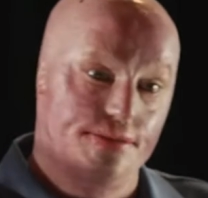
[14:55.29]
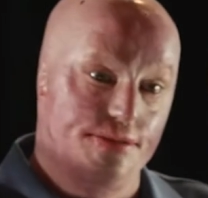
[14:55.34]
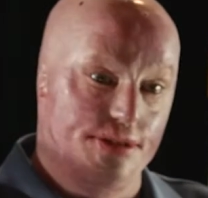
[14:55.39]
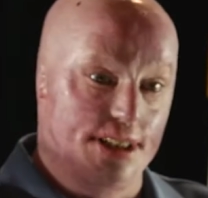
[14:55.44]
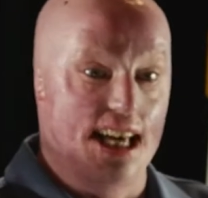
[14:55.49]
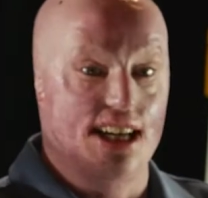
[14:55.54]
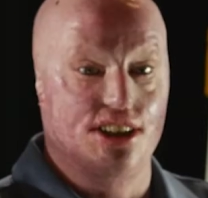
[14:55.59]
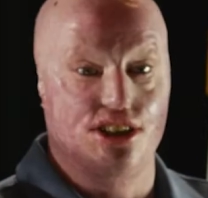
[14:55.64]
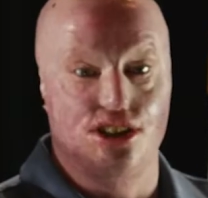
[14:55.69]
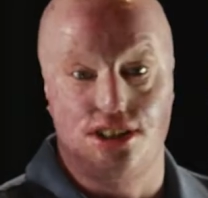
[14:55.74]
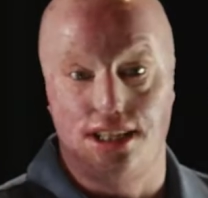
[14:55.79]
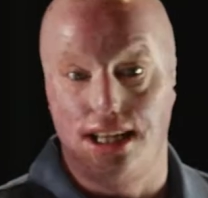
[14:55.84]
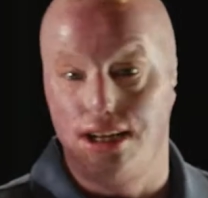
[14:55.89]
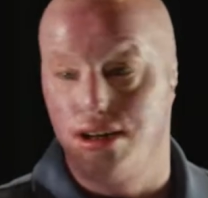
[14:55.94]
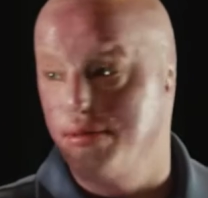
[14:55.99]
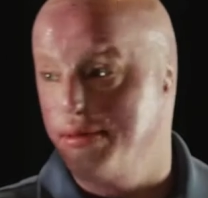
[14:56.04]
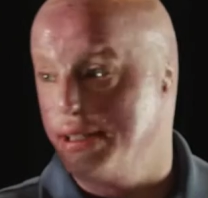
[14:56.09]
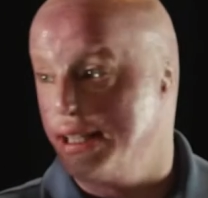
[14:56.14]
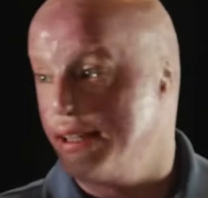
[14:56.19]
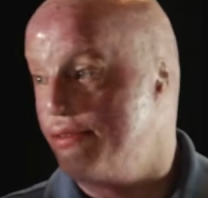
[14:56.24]
You can't just stay
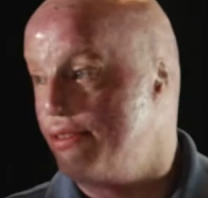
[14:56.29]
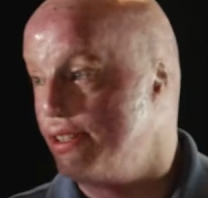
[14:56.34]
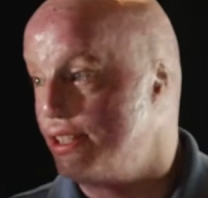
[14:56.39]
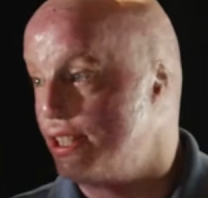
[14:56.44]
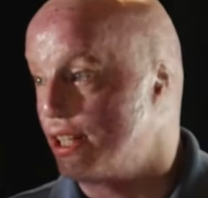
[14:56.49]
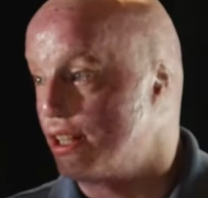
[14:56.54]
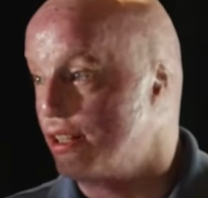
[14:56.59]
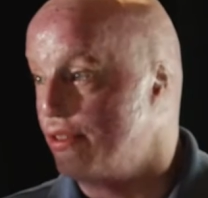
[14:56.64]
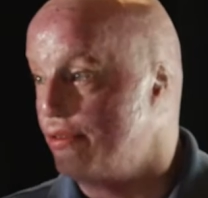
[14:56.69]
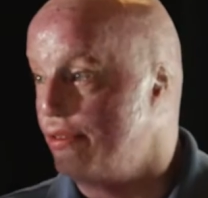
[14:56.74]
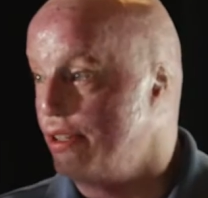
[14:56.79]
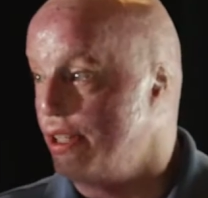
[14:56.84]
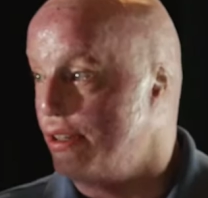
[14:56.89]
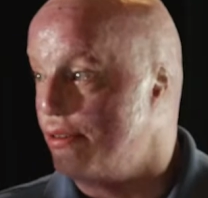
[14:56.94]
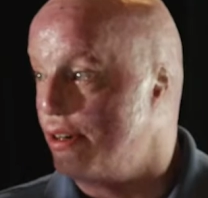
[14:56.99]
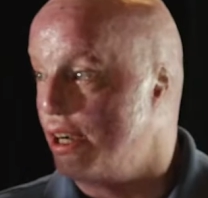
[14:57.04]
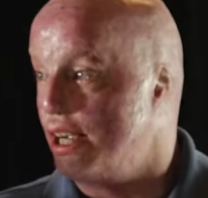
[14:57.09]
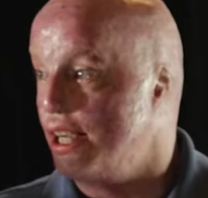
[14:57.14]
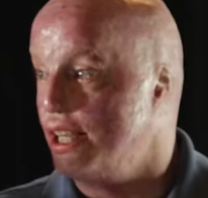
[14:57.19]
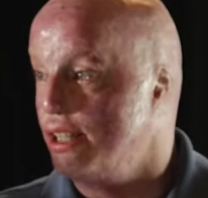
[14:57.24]
home and get physically
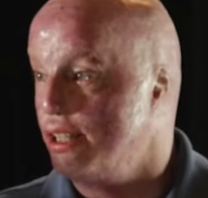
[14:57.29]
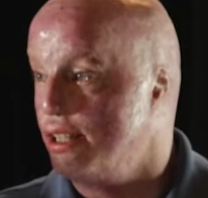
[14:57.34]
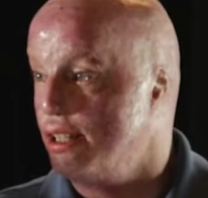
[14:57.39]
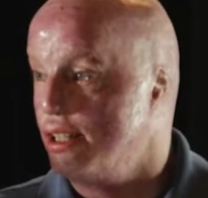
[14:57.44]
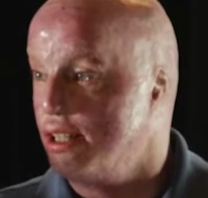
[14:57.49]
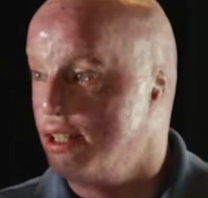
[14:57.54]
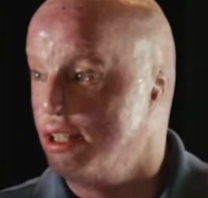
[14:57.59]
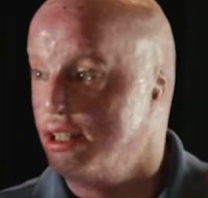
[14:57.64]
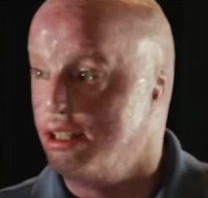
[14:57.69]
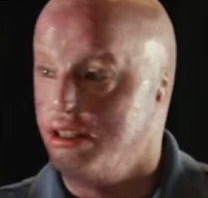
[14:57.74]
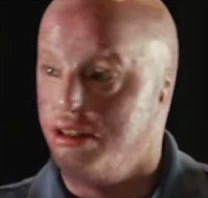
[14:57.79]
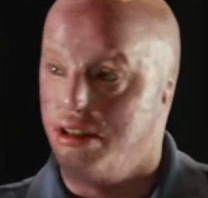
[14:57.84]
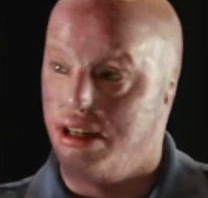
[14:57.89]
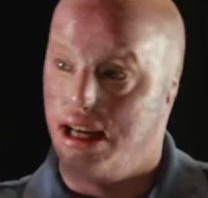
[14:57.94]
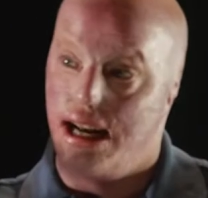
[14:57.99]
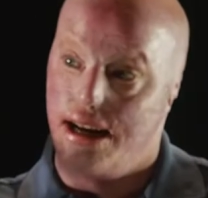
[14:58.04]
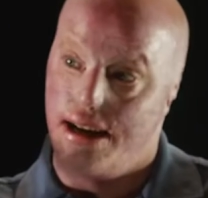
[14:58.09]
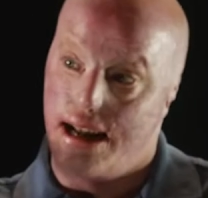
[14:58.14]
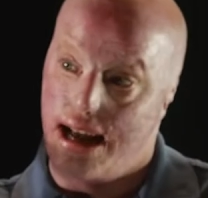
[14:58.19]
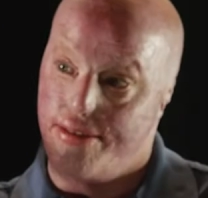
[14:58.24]
fit, right? You
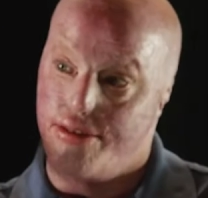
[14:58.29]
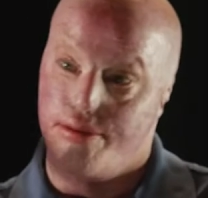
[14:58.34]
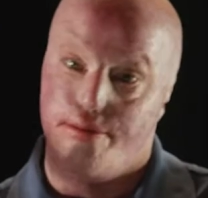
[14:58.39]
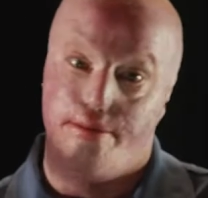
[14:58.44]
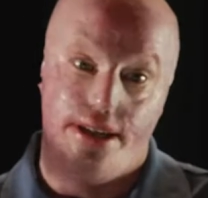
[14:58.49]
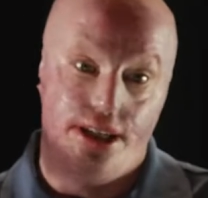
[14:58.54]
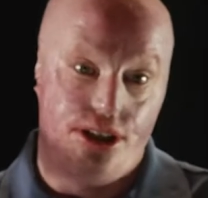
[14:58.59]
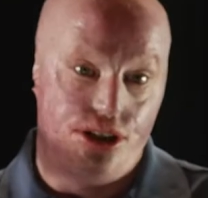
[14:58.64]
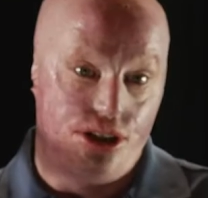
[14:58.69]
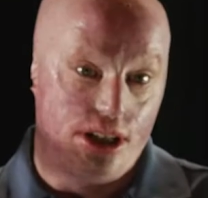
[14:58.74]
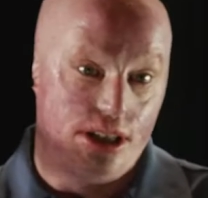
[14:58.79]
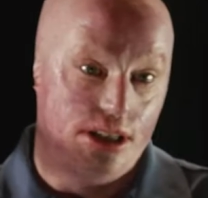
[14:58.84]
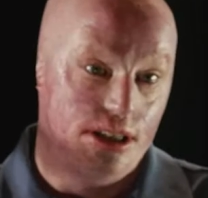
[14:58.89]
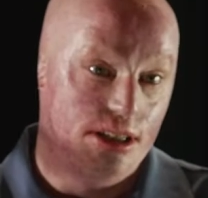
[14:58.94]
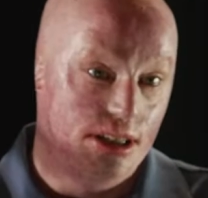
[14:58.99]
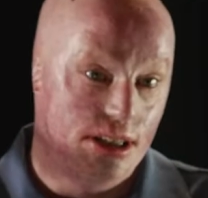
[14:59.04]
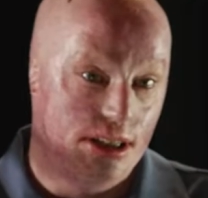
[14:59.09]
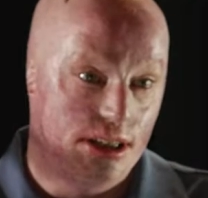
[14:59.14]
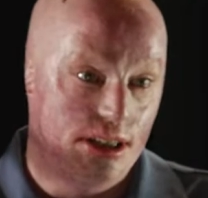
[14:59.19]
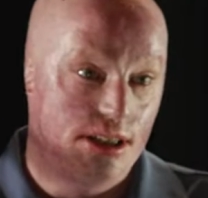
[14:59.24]
got to have a mission
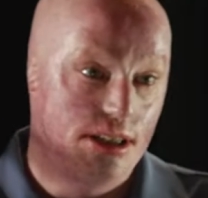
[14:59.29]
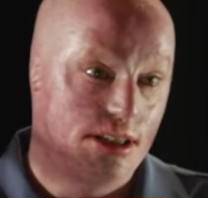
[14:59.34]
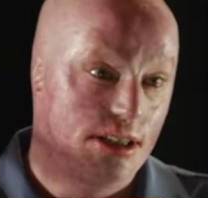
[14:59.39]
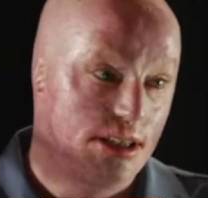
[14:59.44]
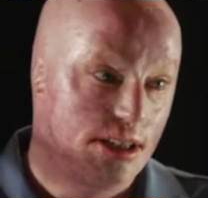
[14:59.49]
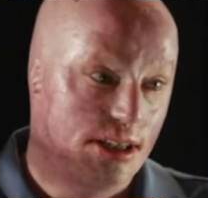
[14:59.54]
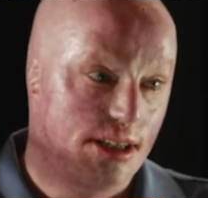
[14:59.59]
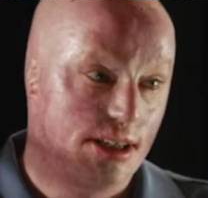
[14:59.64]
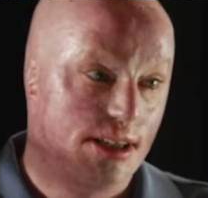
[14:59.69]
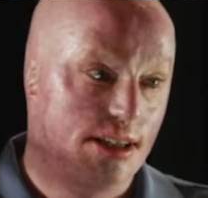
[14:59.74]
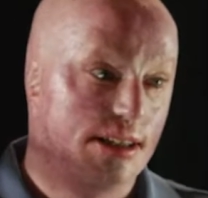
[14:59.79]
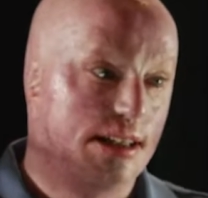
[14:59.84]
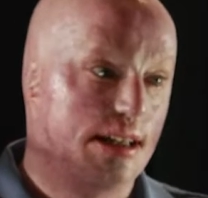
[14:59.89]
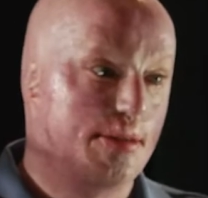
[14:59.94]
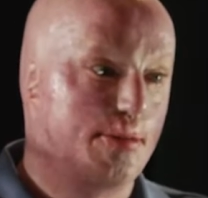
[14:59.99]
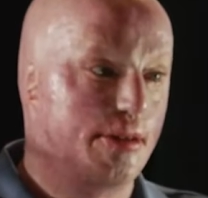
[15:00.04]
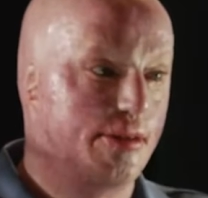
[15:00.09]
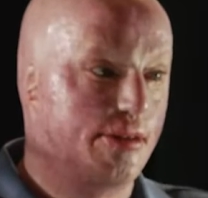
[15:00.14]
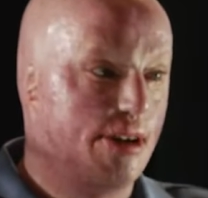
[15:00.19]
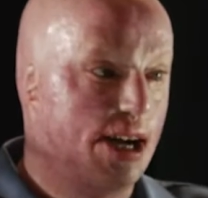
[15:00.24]

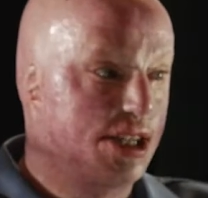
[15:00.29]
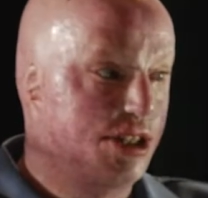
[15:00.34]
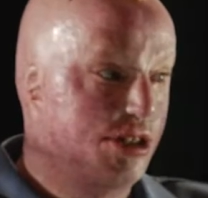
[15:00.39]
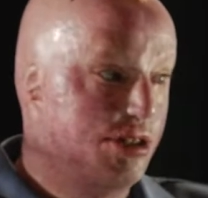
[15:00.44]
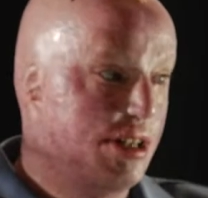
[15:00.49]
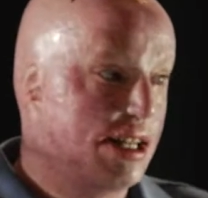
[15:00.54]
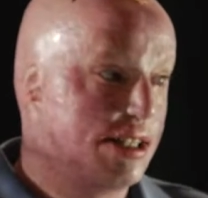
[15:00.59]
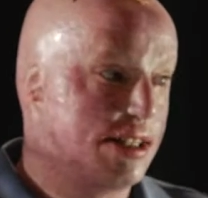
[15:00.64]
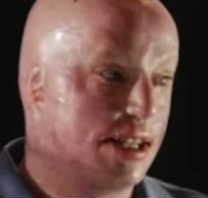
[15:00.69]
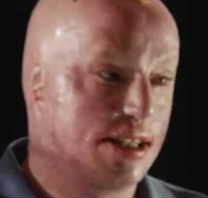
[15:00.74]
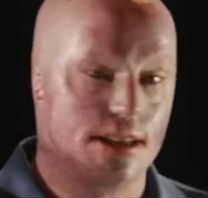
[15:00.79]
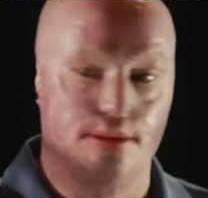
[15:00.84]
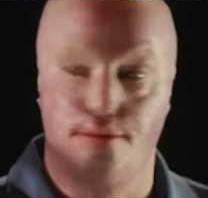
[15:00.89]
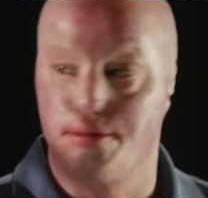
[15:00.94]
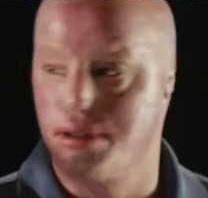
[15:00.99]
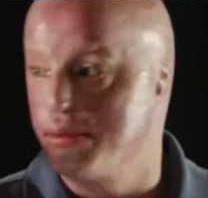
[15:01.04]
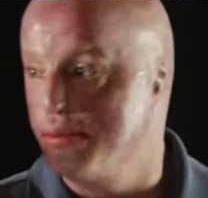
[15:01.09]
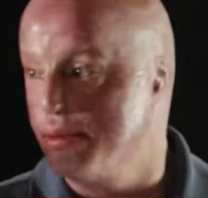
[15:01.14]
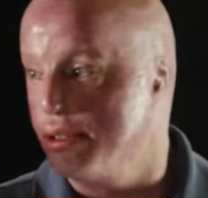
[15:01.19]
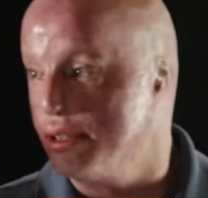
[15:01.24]
that provides you that sense of
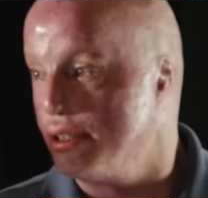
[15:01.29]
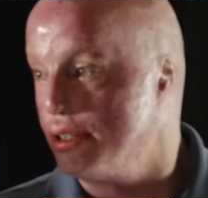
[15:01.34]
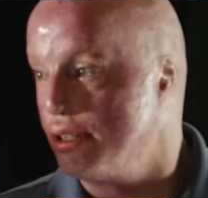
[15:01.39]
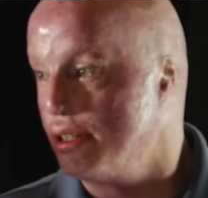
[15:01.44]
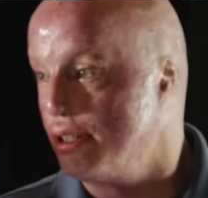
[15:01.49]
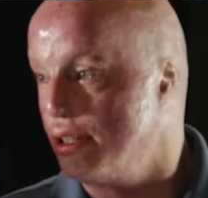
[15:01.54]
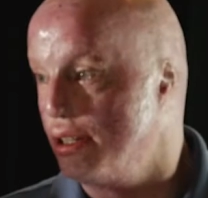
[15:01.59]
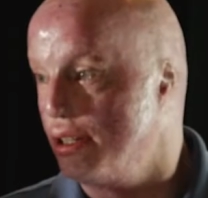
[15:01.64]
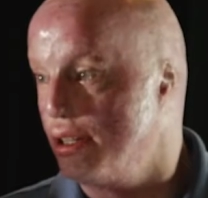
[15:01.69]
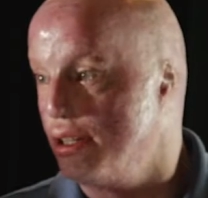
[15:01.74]
purpose.